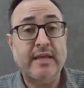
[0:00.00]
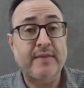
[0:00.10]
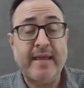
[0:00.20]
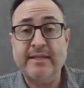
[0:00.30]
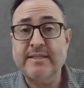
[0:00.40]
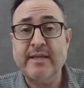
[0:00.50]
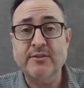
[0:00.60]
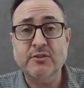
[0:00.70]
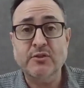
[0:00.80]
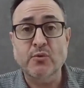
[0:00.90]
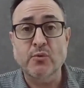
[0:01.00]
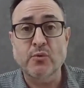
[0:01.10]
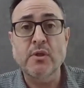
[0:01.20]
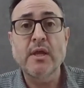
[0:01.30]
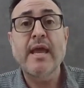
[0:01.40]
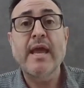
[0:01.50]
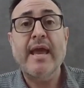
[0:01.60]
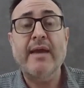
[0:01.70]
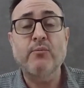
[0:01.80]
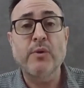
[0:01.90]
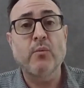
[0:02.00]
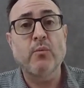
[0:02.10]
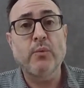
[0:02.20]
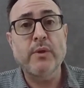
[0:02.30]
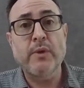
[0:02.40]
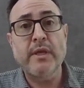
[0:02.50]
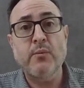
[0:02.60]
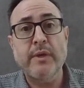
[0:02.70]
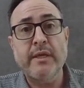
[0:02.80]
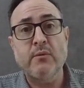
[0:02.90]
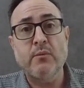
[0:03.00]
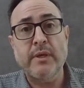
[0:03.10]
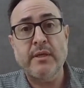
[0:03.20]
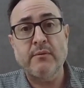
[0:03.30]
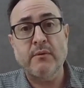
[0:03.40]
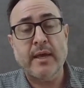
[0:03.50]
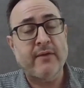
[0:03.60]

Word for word: Can they attend school? And we